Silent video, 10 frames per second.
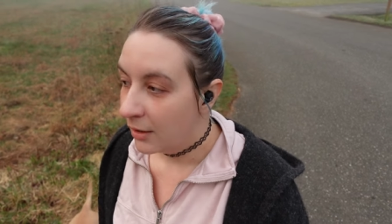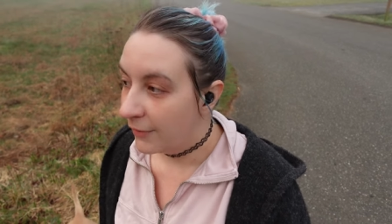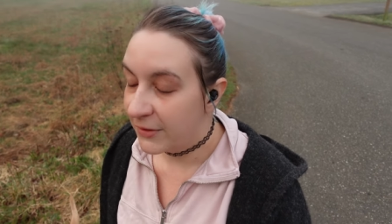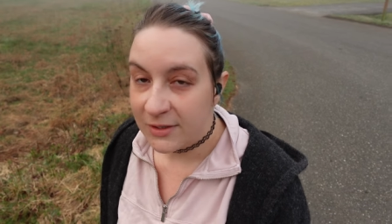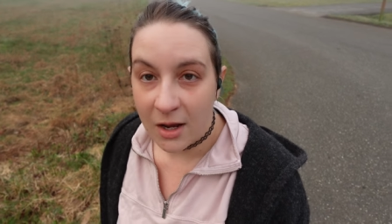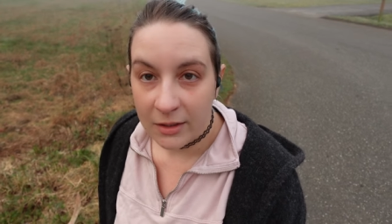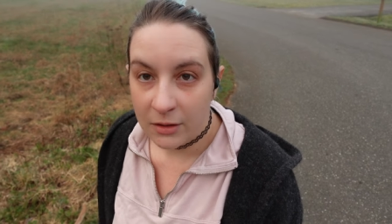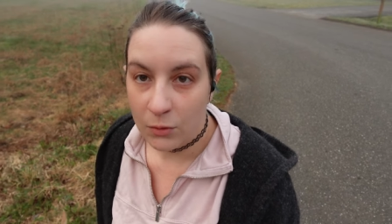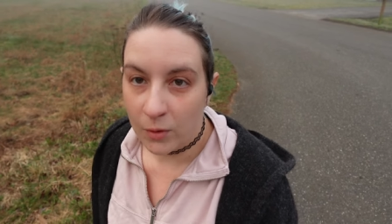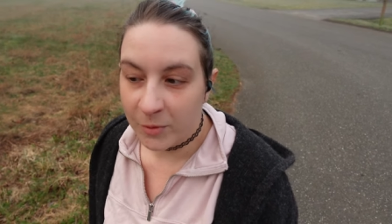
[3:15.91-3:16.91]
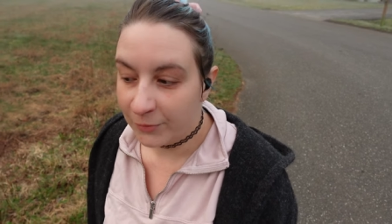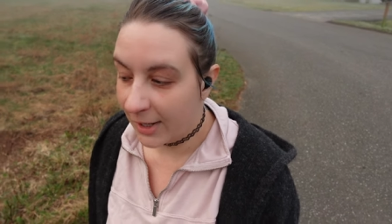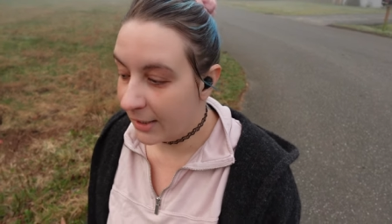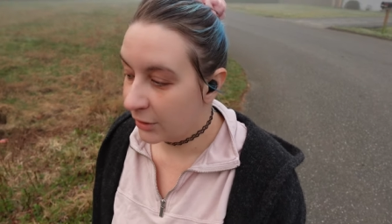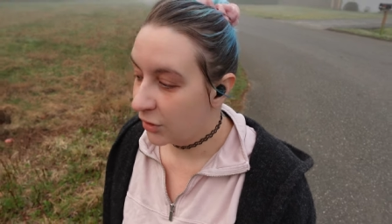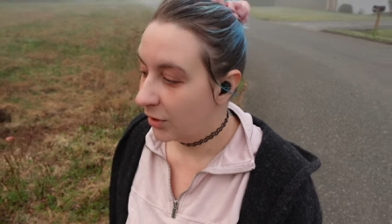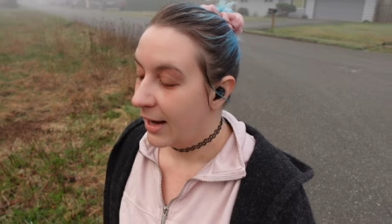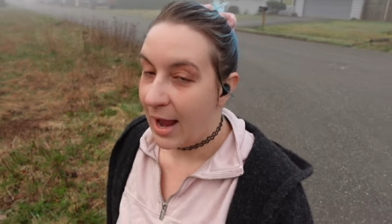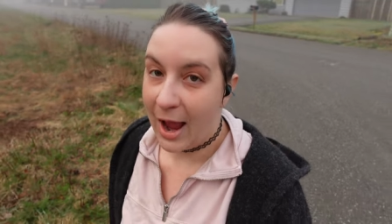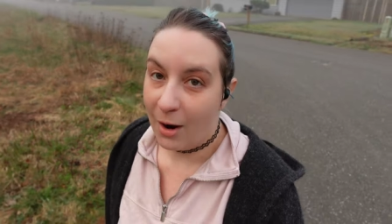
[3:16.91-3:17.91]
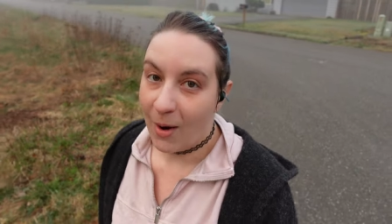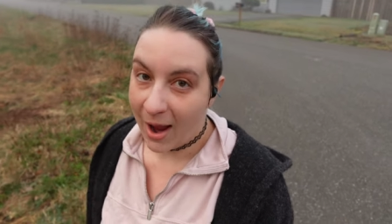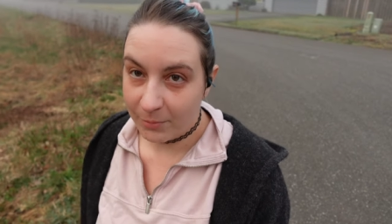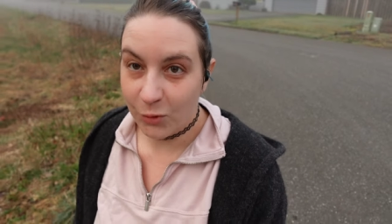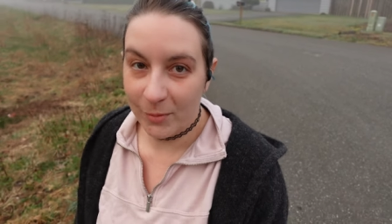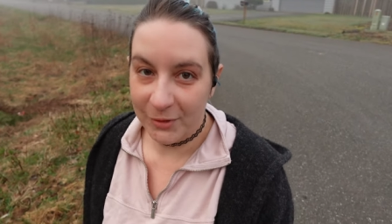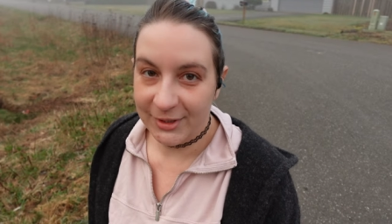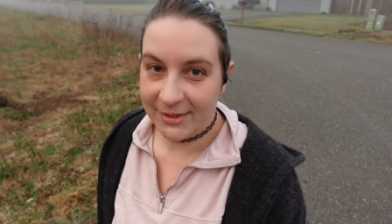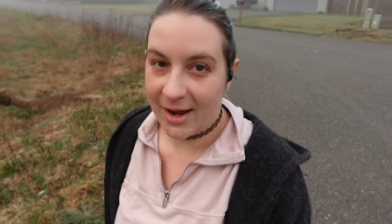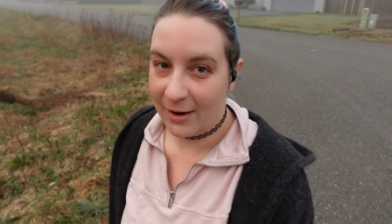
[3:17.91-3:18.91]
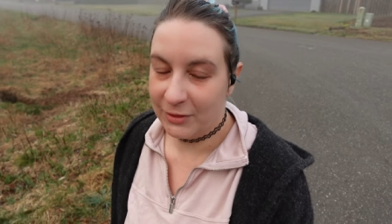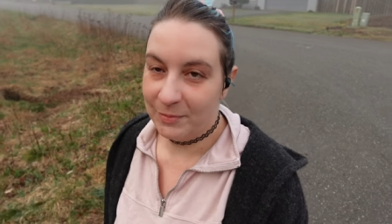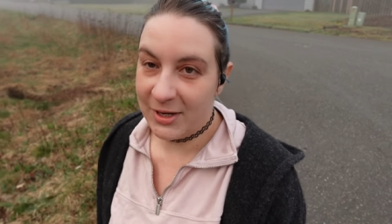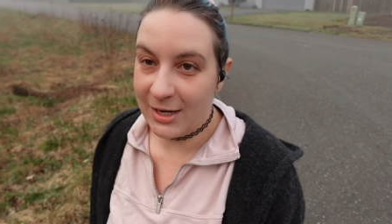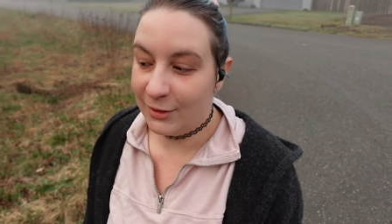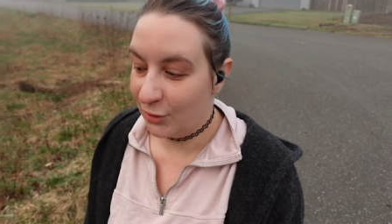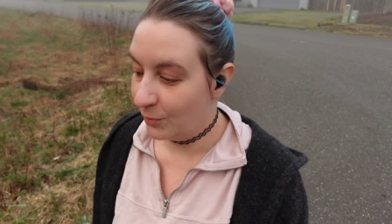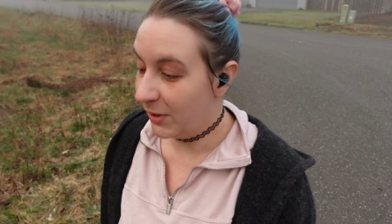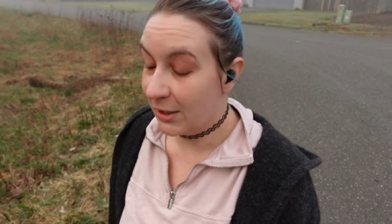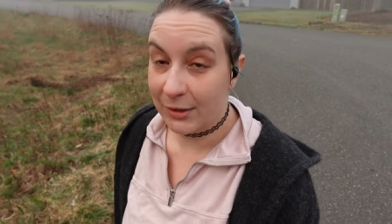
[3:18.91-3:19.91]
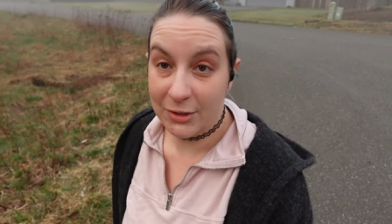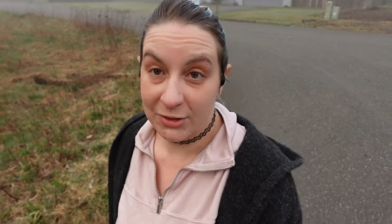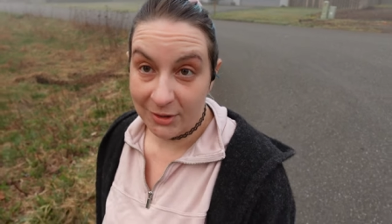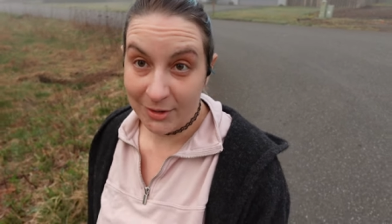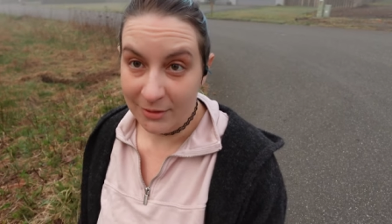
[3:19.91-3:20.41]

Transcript: if it's not in the normal range, how abnormal does it have to be to be a concern?